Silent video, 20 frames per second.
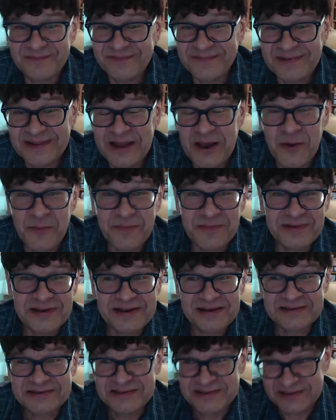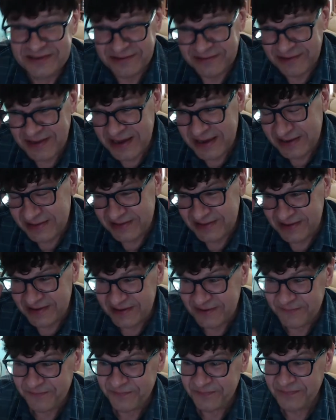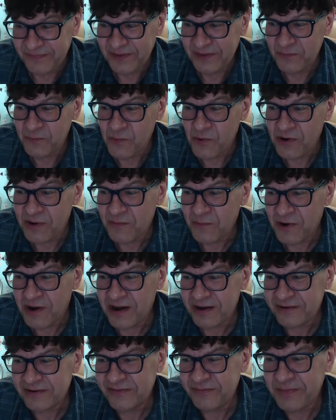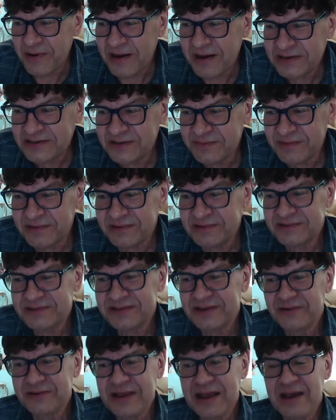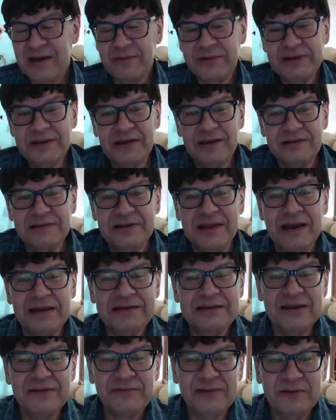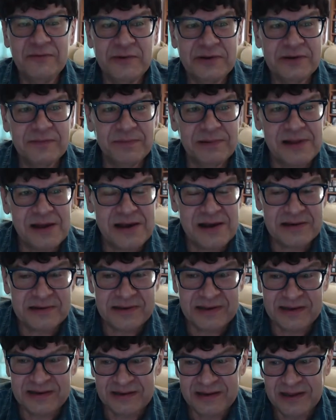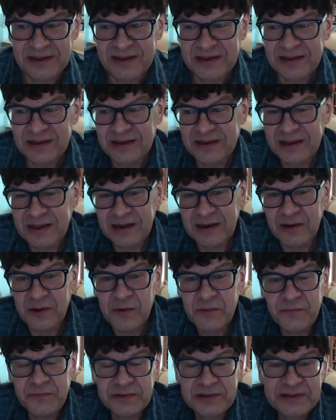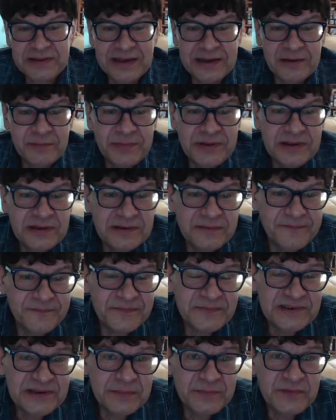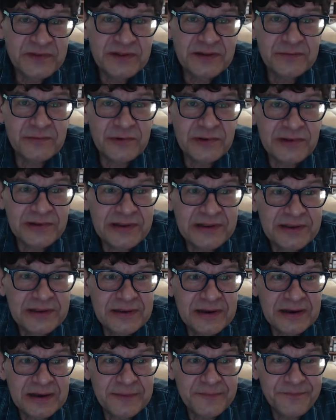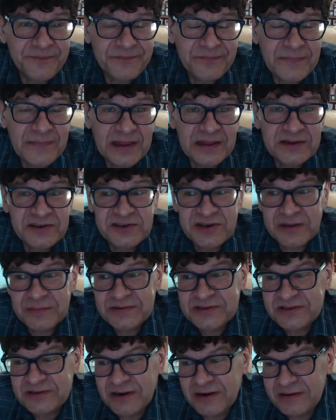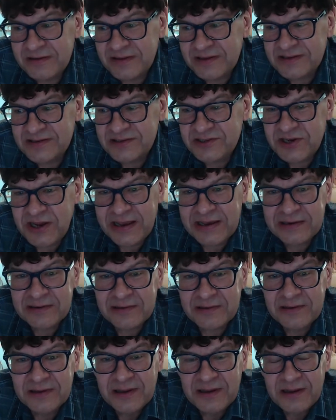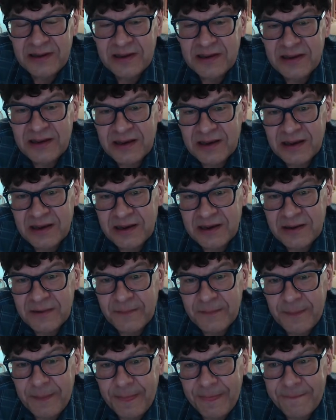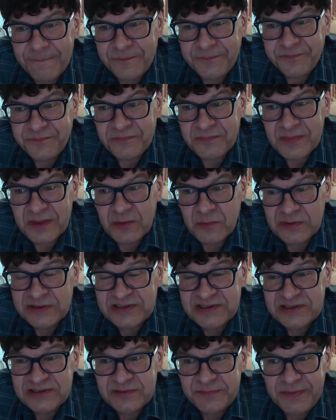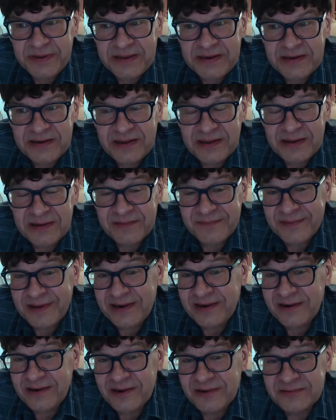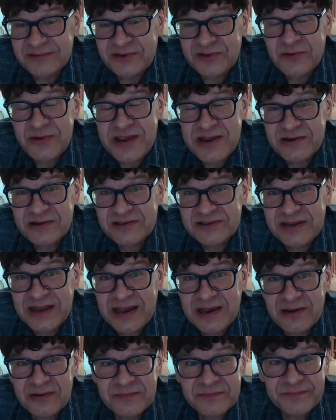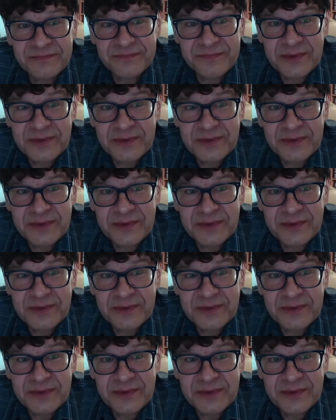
nope, I still like the, the warm water if possible. So yeah, we I definitely want to blog, and and hopefully that'll be a, something that really um, jumpstart this channel, um, which has been, uh, I don't know, two years now,